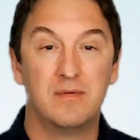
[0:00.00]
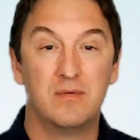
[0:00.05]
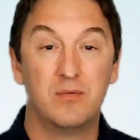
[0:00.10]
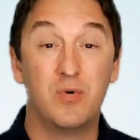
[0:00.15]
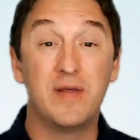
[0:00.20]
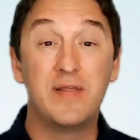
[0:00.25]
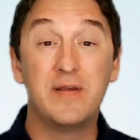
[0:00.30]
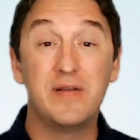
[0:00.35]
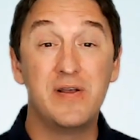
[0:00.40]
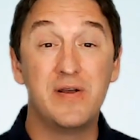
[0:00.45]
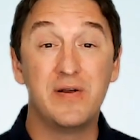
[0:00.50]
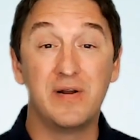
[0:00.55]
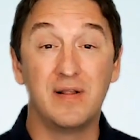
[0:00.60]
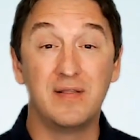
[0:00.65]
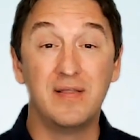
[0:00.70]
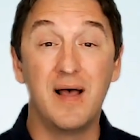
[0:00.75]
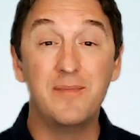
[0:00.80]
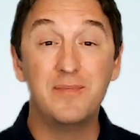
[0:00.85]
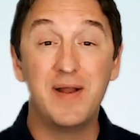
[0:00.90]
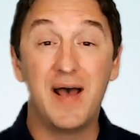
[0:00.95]
Whether you're an
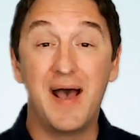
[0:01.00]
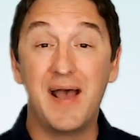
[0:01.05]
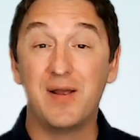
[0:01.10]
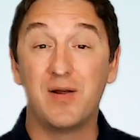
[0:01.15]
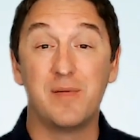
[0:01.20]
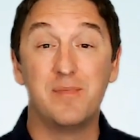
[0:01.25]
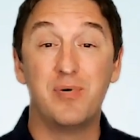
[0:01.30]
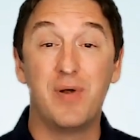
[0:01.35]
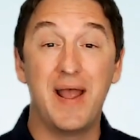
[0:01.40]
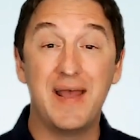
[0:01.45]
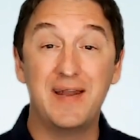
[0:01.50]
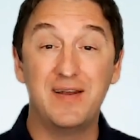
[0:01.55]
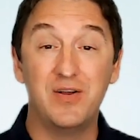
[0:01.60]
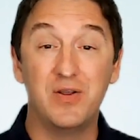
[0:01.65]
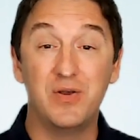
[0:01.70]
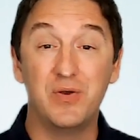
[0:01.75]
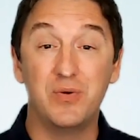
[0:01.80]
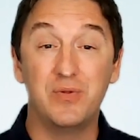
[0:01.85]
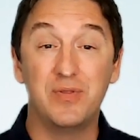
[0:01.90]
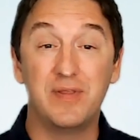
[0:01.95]
alumni or brand
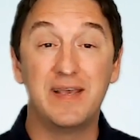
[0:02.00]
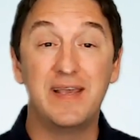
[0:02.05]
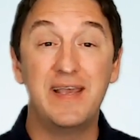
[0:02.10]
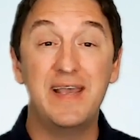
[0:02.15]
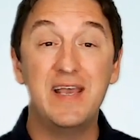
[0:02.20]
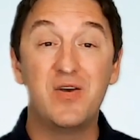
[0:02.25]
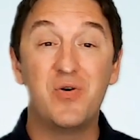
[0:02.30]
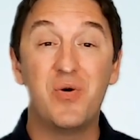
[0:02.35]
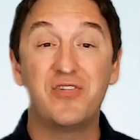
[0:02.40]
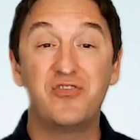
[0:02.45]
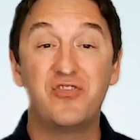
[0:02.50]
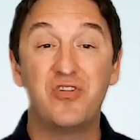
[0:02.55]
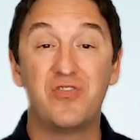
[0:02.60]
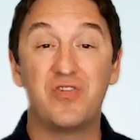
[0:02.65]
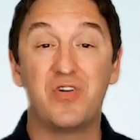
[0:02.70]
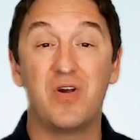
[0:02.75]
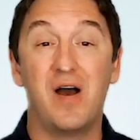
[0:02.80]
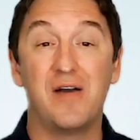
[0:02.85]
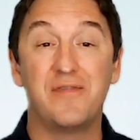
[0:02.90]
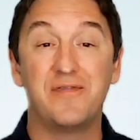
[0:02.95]
new, the key questions
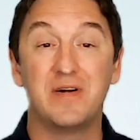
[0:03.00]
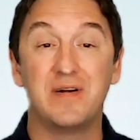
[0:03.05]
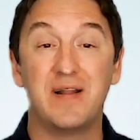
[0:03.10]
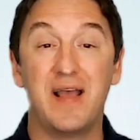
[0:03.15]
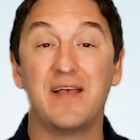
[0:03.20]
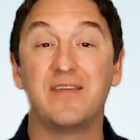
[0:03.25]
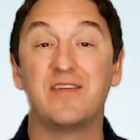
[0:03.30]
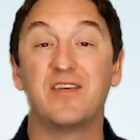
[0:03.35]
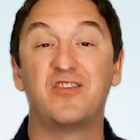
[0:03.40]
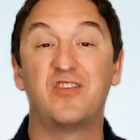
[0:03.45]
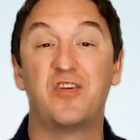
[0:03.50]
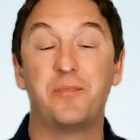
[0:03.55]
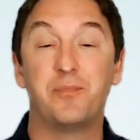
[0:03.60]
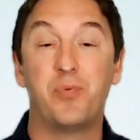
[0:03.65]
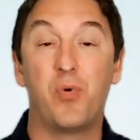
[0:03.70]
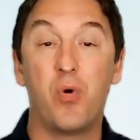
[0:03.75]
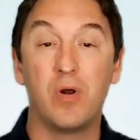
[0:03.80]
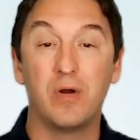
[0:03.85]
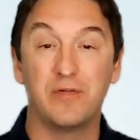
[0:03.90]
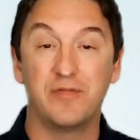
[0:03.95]
are offered as a
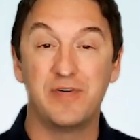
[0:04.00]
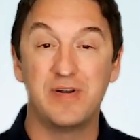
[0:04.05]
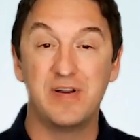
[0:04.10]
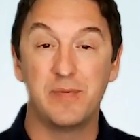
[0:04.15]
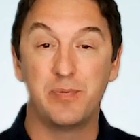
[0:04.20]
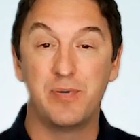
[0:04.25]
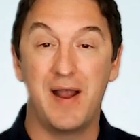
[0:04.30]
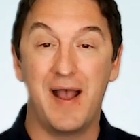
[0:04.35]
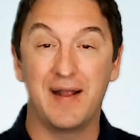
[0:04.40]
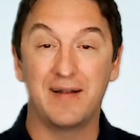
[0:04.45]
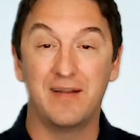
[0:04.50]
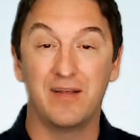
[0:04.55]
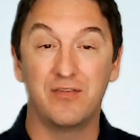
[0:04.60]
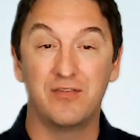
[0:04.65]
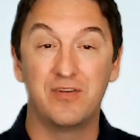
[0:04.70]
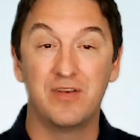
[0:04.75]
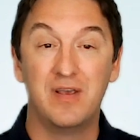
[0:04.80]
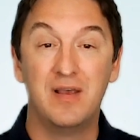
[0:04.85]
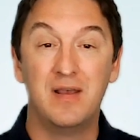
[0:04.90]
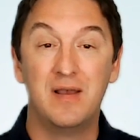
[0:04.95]
support for your
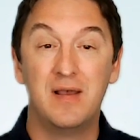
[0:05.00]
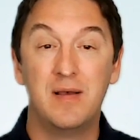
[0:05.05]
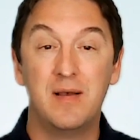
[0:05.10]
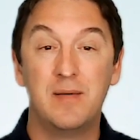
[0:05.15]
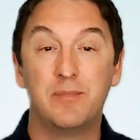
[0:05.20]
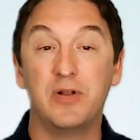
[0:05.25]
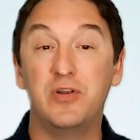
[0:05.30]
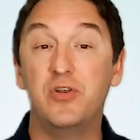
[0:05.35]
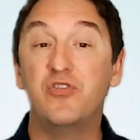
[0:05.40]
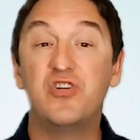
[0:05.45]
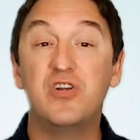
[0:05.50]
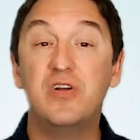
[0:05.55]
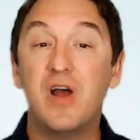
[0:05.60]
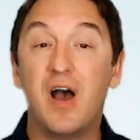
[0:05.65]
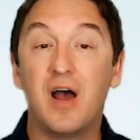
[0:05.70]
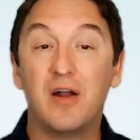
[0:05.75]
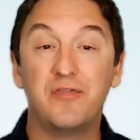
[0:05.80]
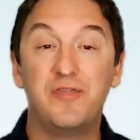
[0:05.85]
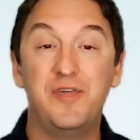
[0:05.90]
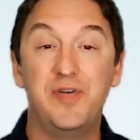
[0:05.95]
practice, but you should
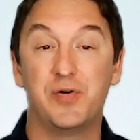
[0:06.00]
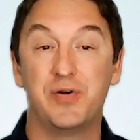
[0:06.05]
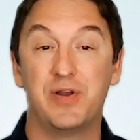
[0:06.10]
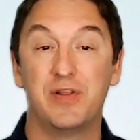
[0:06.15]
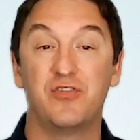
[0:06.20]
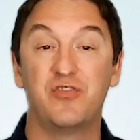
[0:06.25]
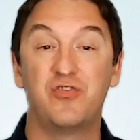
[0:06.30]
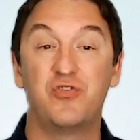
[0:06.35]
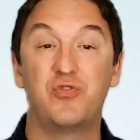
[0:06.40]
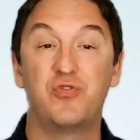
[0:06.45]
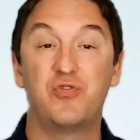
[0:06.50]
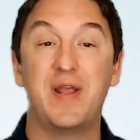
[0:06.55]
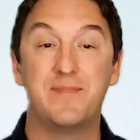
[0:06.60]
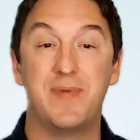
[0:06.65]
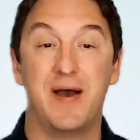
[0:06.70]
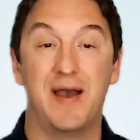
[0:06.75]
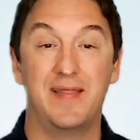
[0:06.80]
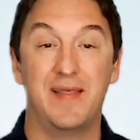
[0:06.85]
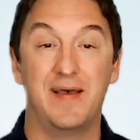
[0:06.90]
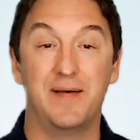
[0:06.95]
not feel constrained
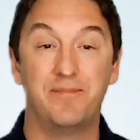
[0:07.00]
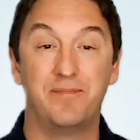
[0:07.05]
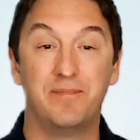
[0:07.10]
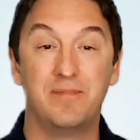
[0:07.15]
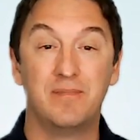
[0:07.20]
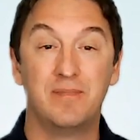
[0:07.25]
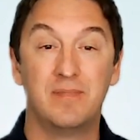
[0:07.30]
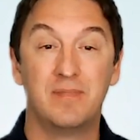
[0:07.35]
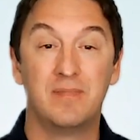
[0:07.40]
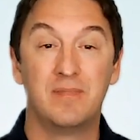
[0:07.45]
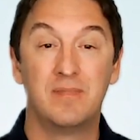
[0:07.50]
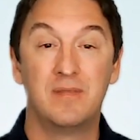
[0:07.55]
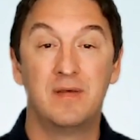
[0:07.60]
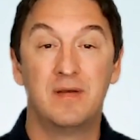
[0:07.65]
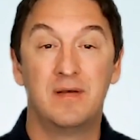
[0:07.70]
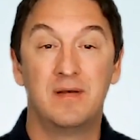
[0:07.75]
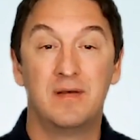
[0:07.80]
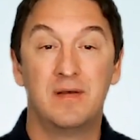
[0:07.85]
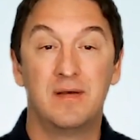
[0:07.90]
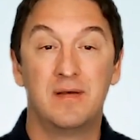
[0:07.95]
by them.
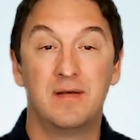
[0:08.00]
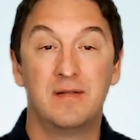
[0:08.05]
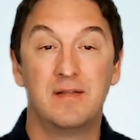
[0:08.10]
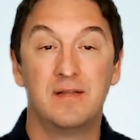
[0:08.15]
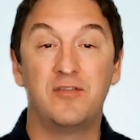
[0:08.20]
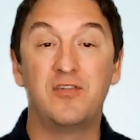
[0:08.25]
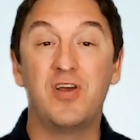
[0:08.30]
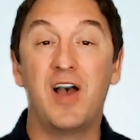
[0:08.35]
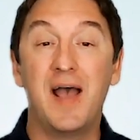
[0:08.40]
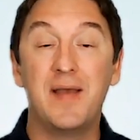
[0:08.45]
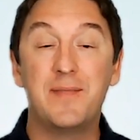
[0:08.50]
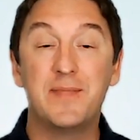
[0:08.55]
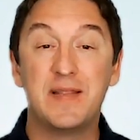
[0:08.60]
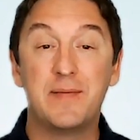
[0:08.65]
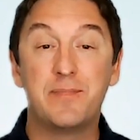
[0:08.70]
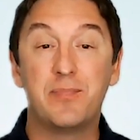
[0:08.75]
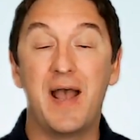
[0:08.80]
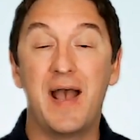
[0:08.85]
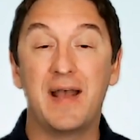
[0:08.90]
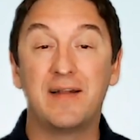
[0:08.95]
The time in the
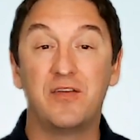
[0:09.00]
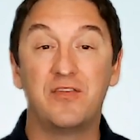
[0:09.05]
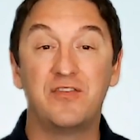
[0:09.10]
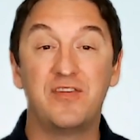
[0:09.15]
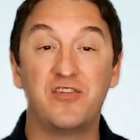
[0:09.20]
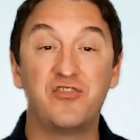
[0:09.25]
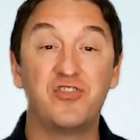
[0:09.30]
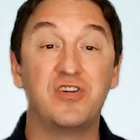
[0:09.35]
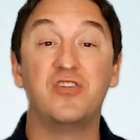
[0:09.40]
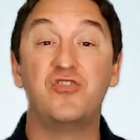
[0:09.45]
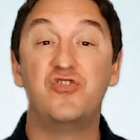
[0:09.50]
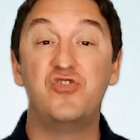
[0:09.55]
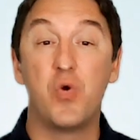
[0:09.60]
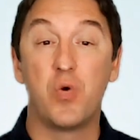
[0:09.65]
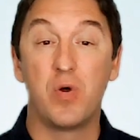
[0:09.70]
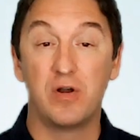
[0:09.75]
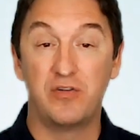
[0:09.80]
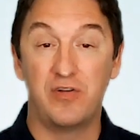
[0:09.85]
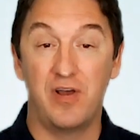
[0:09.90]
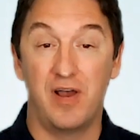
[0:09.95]
practice session is
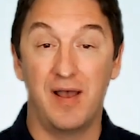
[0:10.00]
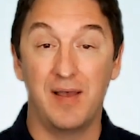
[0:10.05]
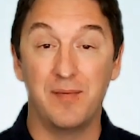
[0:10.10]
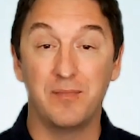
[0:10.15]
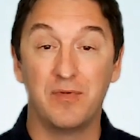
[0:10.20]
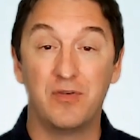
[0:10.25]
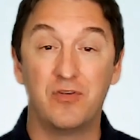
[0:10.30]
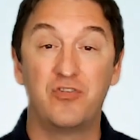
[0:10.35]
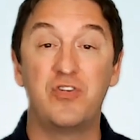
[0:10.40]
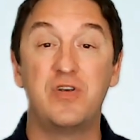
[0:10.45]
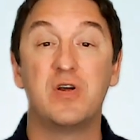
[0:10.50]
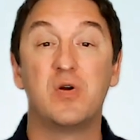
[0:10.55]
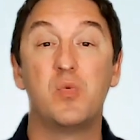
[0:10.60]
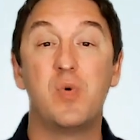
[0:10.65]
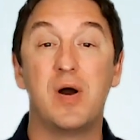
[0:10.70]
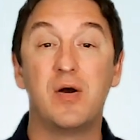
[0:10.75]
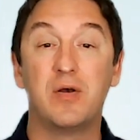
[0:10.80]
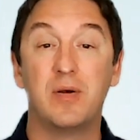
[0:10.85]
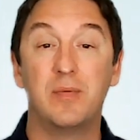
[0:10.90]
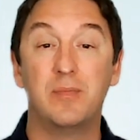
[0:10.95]
your time, so you're
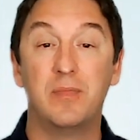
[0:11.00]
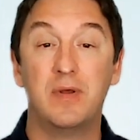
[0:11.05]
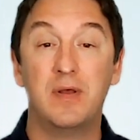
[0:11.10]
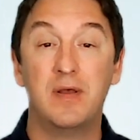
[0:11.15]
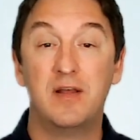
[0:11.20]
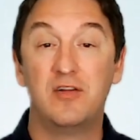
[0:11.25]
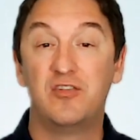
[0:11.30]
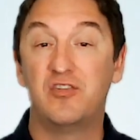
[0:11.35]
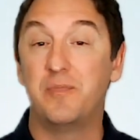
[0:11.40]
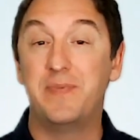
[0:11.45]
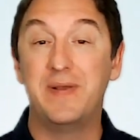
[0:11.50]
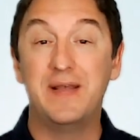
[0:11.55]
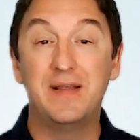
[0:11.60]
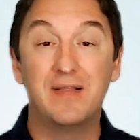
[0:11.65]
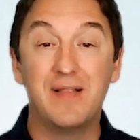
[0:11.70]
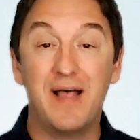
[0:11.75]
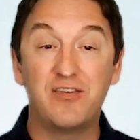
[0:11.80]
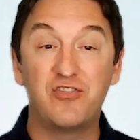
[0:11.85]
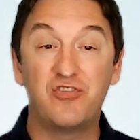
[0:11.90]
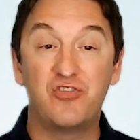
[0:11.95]
welcome to be
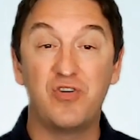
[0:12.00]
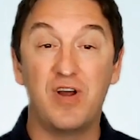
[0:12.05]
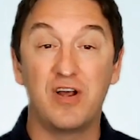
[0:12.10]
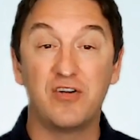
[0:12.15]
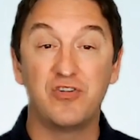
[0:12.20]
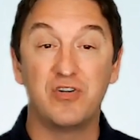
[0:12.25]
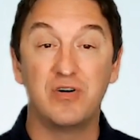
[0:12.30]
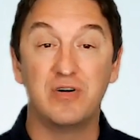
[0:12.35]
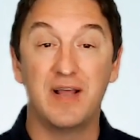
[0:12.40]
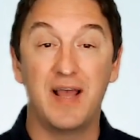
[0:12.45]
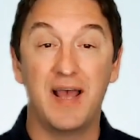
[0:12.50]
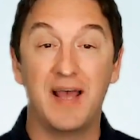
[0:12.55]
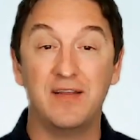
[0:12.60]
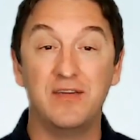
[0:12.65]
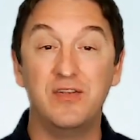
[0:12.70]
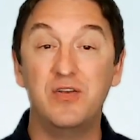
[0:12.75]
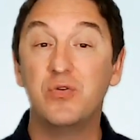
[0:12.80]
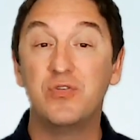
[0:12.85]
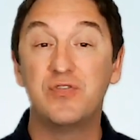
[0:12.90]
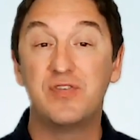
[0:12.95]
less structured
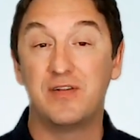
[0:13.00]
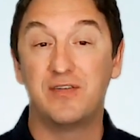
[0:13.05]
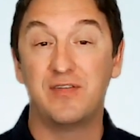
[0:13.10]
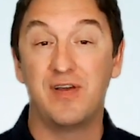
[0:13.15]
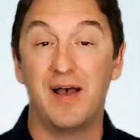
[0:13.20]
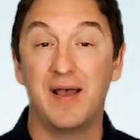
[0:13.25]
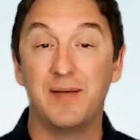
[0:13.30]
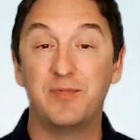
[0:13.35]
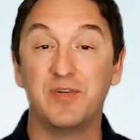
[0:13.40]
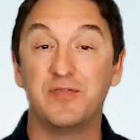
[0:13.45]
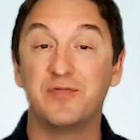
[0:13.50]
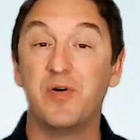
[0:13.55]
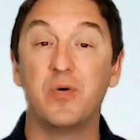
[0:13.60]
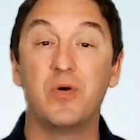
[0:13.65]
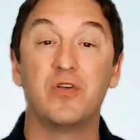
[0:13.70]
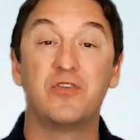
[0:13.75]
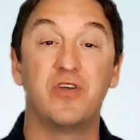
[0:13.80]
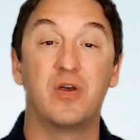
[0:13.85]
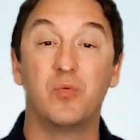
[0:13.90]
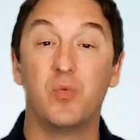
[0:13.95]
and use the time to
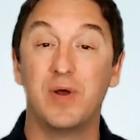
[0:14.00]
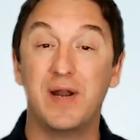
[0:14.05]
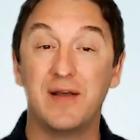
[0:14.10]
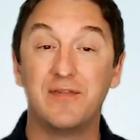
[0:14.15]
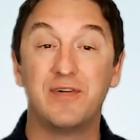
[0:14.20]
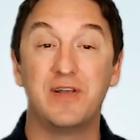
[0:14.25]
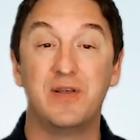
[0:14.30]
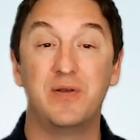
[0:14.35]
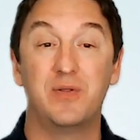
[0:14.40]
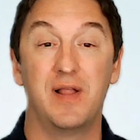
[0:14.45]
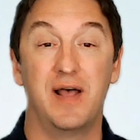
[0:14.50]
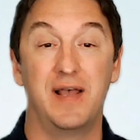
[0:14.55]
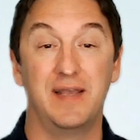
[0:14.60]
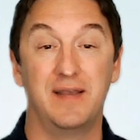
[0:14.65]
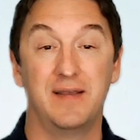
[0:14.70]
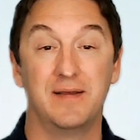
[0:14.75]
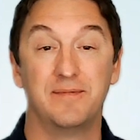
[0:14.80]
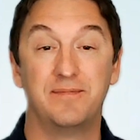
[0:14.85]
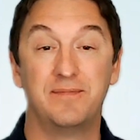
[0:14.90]
focus on whatever you like.